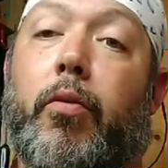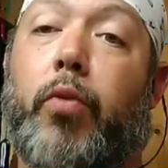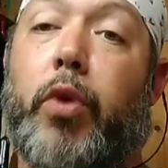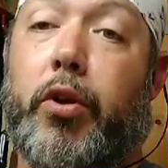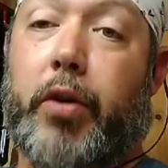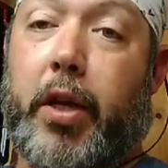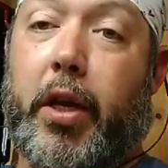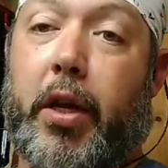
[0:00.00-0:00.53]

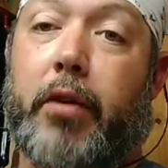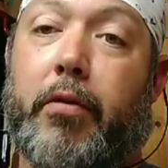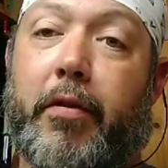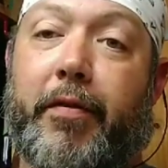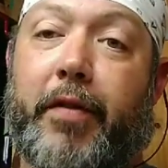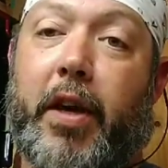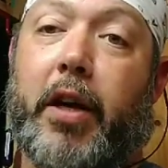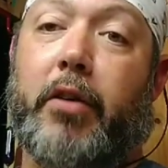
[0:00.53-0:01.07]
When you get into
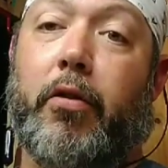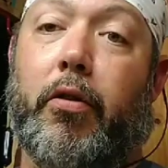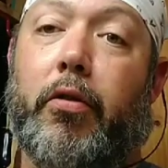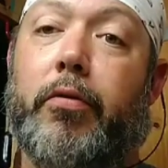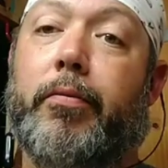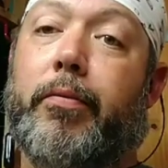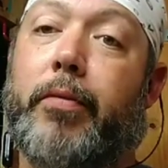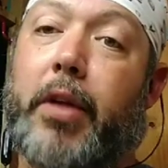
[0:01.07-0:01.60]
a
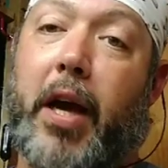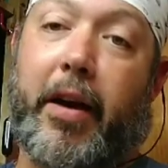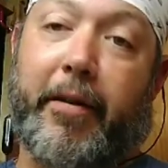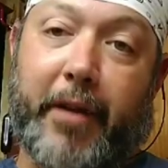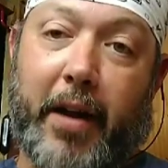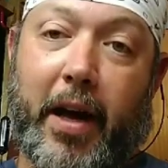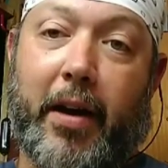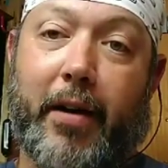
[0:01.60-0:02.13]
vehicle, you
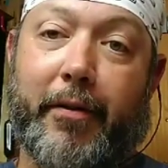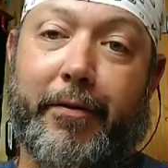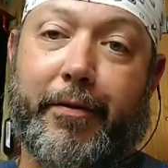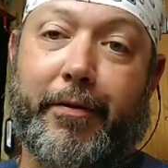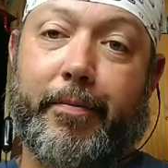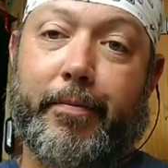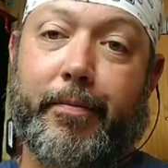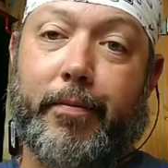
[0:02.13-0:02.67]
have to
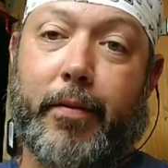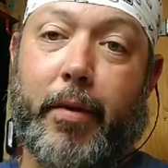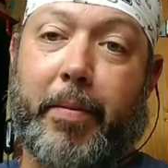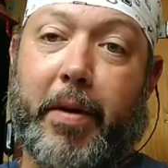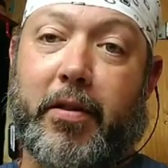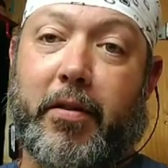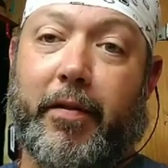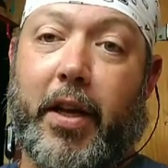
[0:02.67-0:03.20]
have the
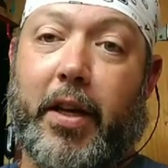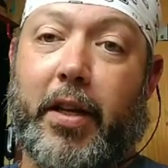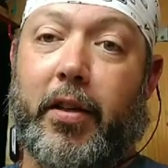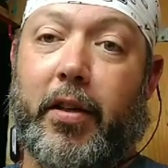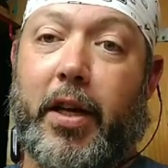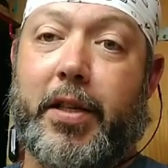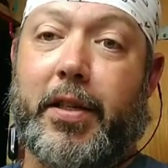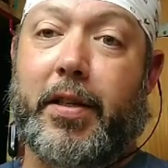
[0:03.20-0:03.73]

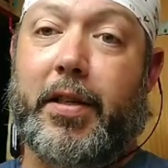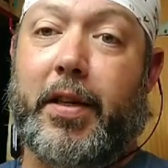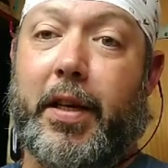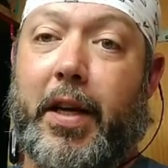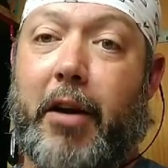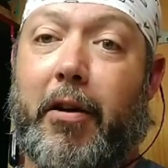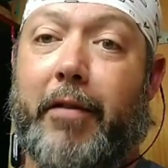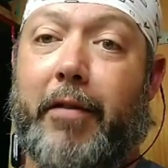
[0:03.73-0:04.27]
Pennsylvania license
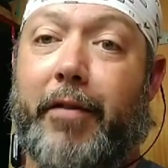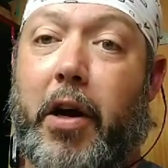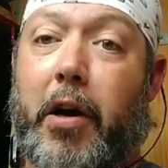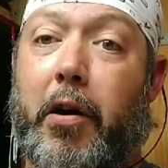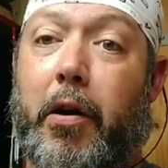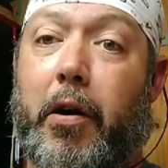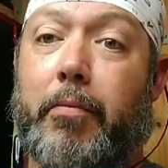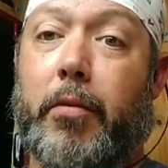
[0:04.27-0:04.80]
to carry a
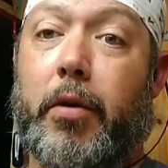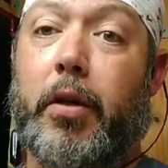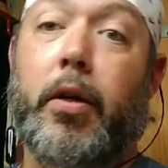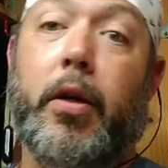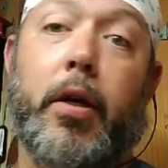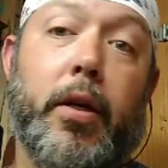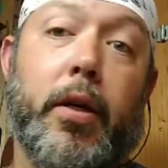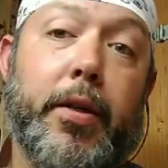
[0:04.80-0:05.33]
firearm.
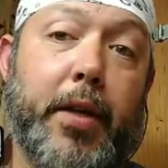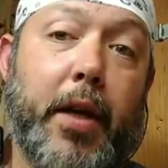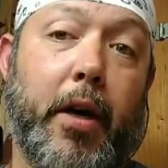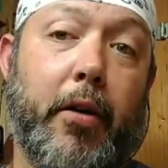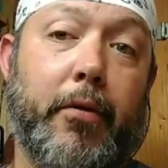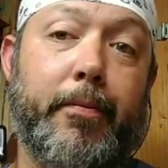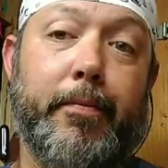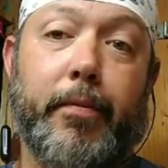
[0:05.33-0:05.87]

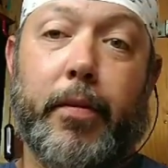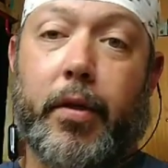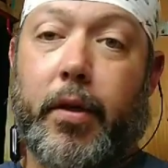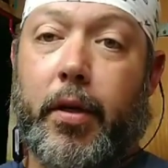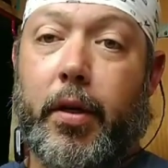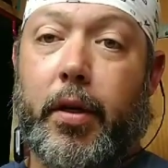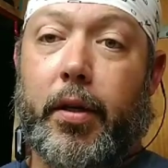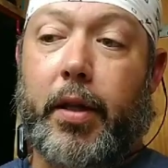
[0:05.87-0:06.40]
So
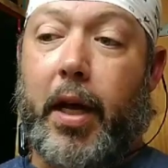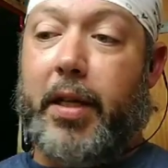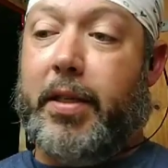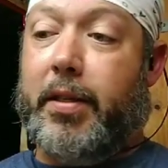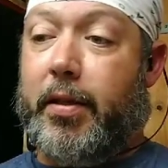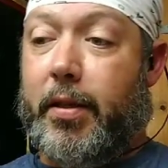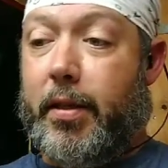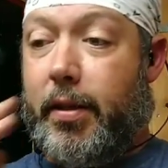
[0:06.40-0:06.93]
I
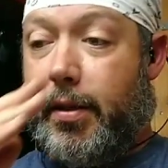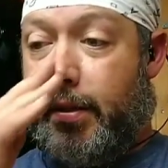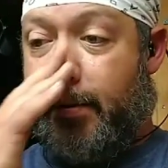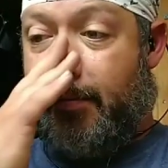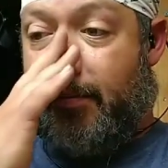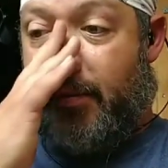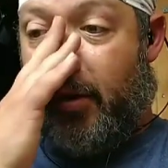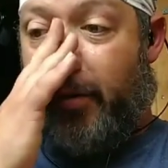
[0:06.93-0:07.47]

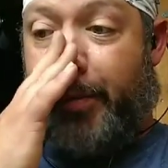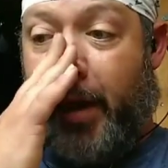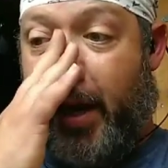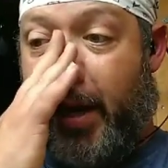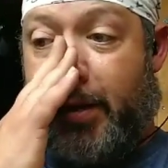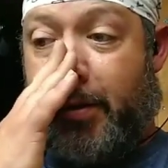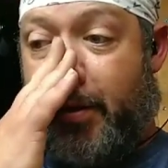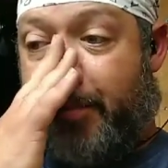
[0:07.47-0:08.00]
hope
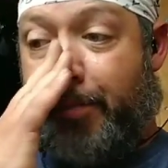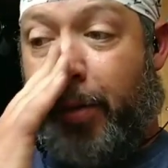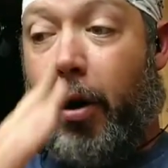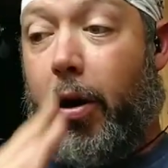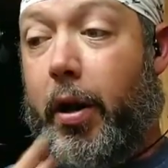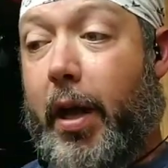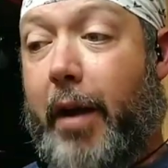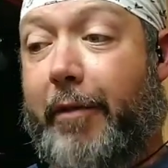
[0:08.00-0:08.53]
that answers
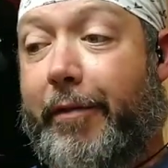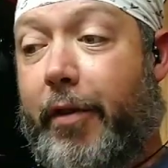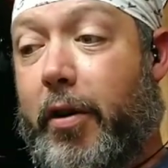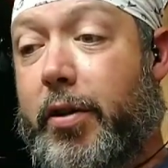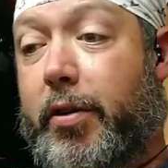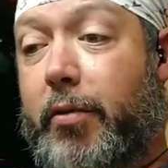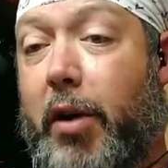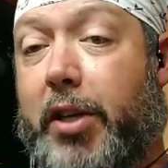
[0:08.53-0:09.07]
part of that
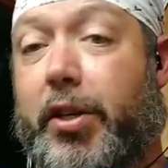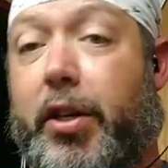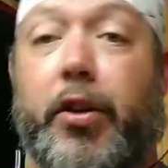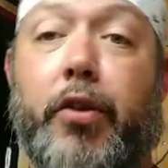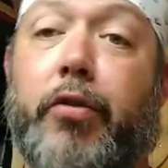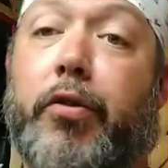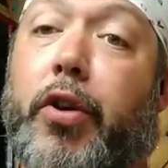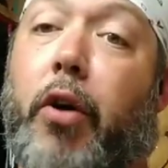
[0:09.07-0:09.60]
first question.
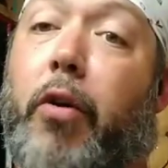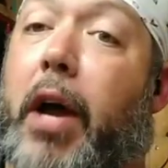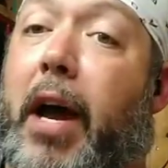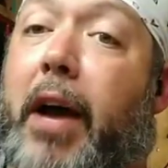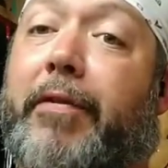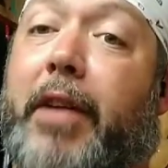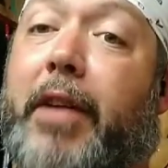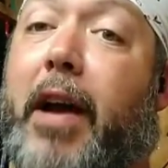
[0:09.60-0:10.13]
You don't
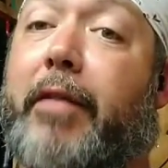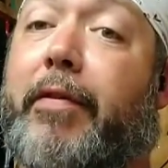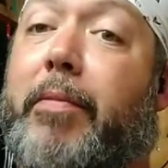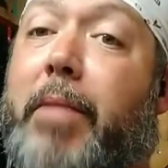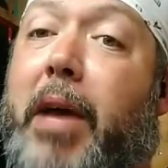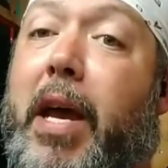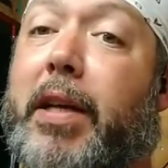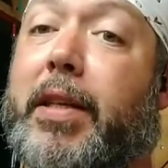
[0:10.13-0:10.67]
have to have
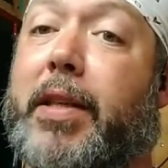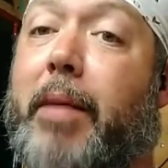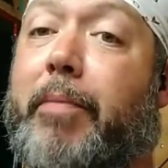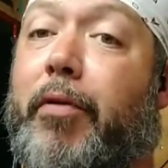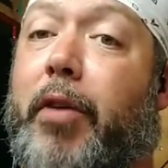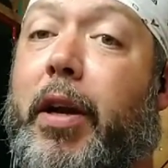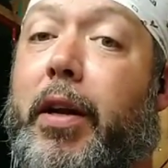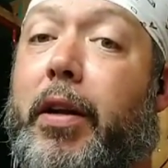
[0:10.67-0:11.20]
the mag
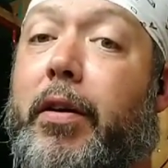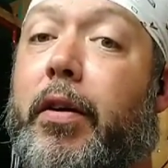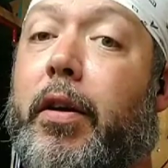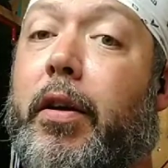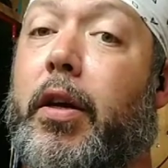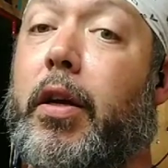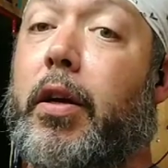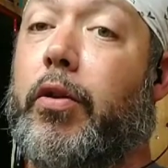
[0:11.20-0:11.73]
separated
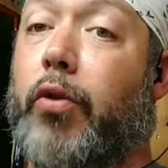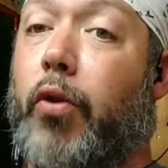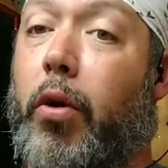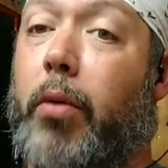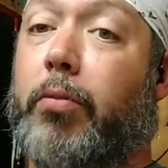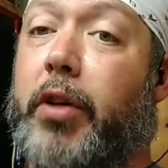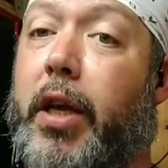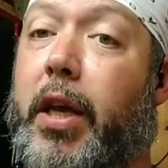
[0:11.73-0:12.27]

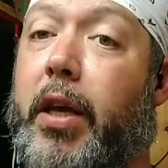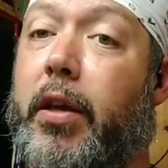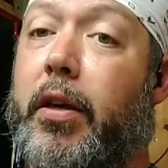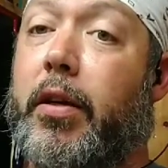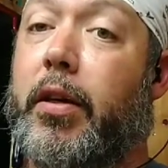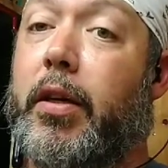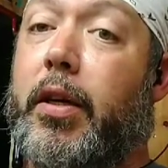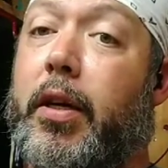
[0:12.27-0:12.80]
normally
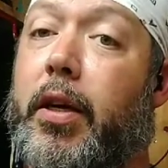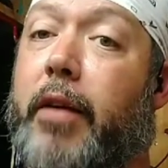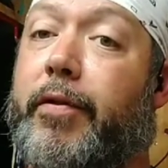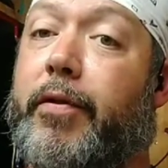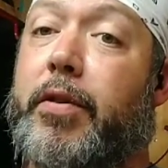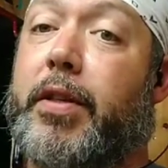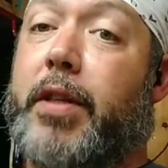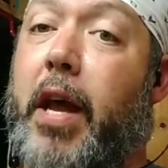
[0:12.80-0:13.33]

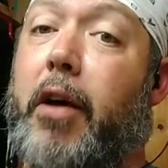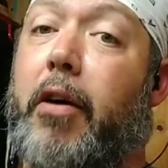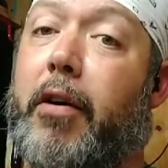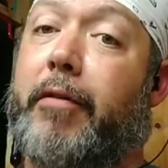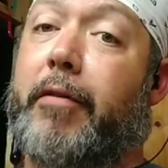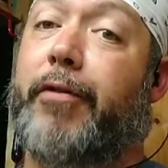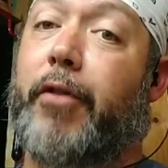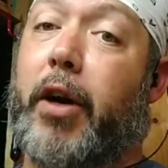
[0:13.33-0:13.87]
if you stay
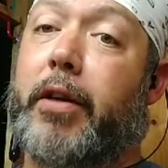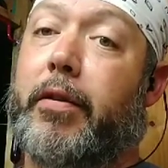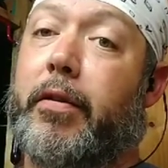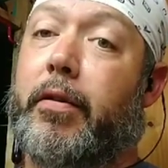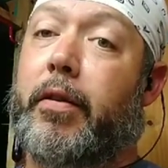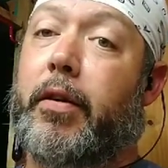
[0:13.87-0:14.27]
on foot